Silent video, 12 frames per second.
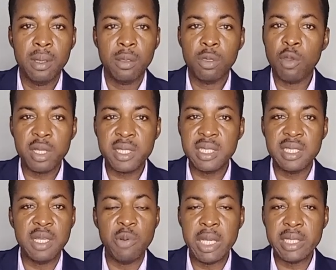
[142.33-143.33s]
Nothing,
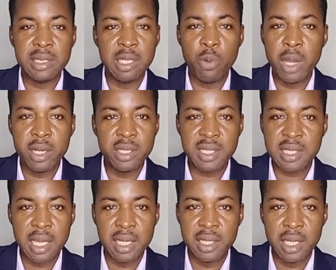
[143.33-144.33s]
they weren't
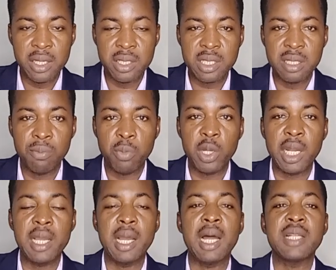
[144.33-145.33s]
selling anything. But
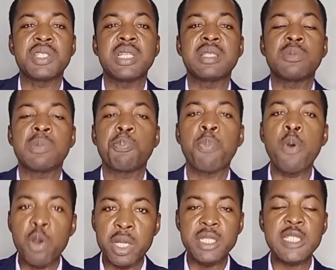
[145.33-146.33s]
at a
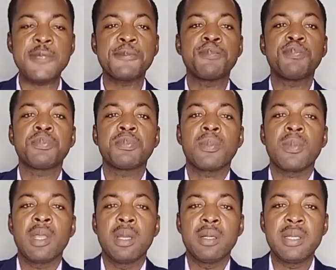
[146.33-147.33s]
point,
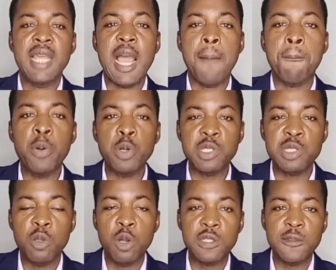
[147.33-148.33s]
their posts
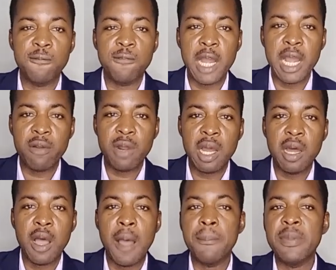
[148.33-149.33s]
got viral,
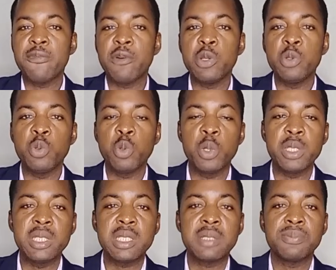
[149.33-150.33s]
and before you know
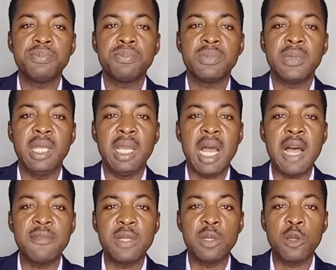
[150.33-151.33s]
it, they
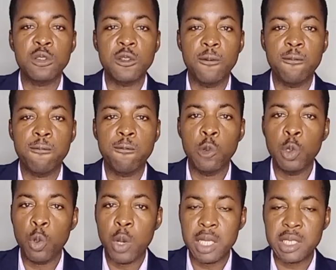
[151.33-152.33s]
have a lot of
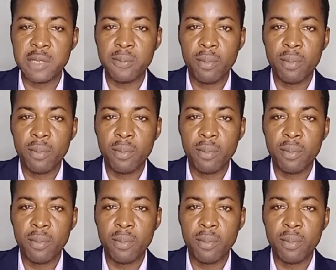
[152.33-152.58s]
followers.